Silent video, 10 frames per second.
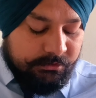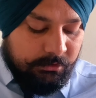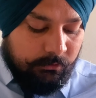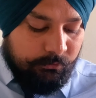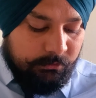are
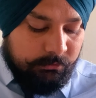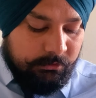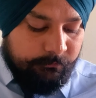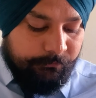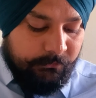
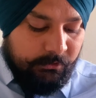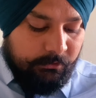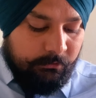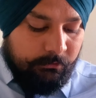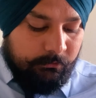countable.
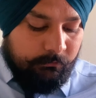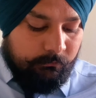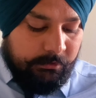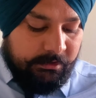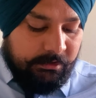
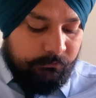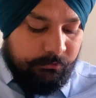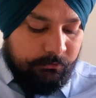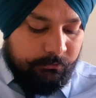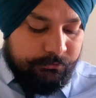Why can we
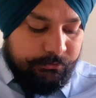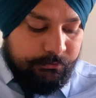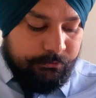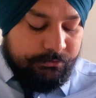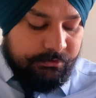not
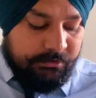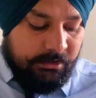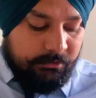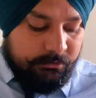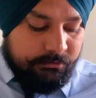use the
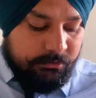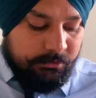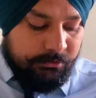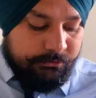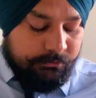diagonal
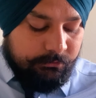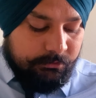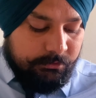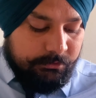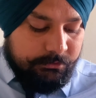slash on the
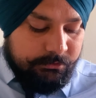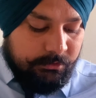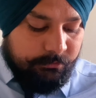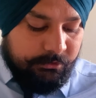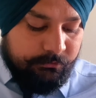list
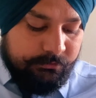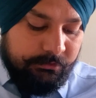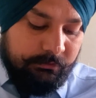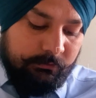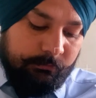and produce a
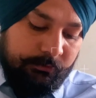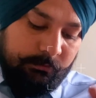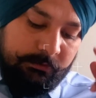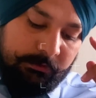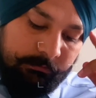new
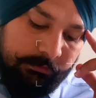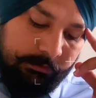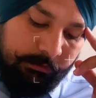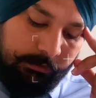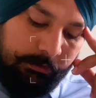computable
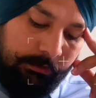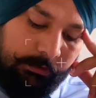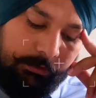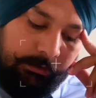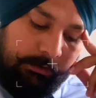number
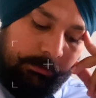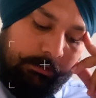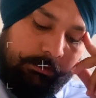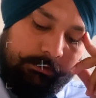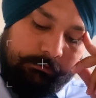
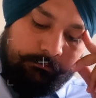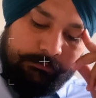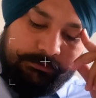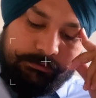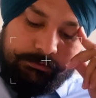
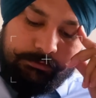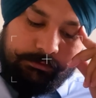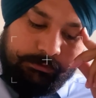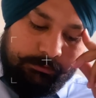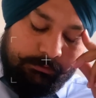which is
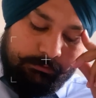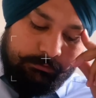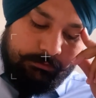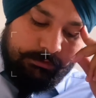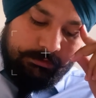not
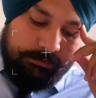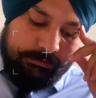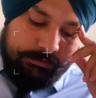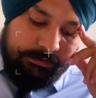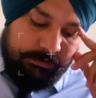on the
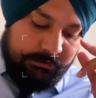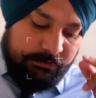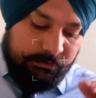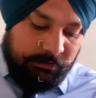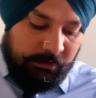list? The
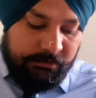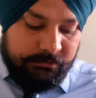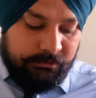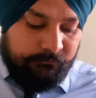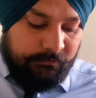answer lies
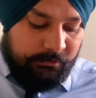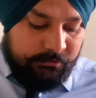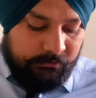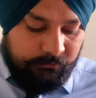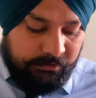in the fact
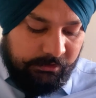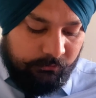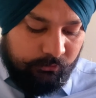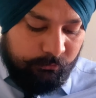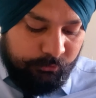that we
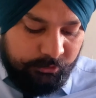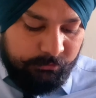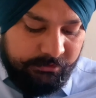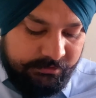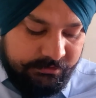cannot
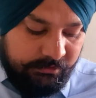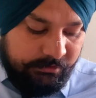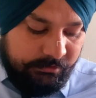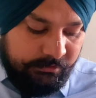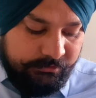computably
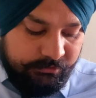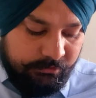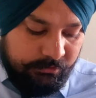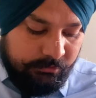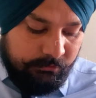decide in
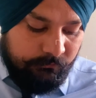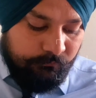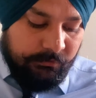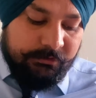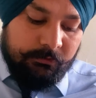general
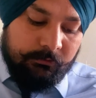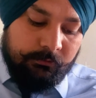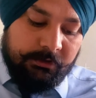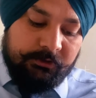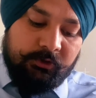whether or
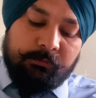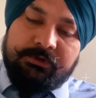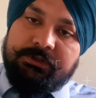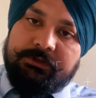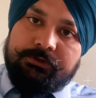not a Turing
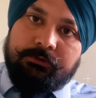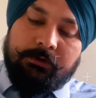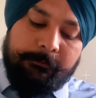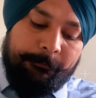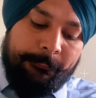machine should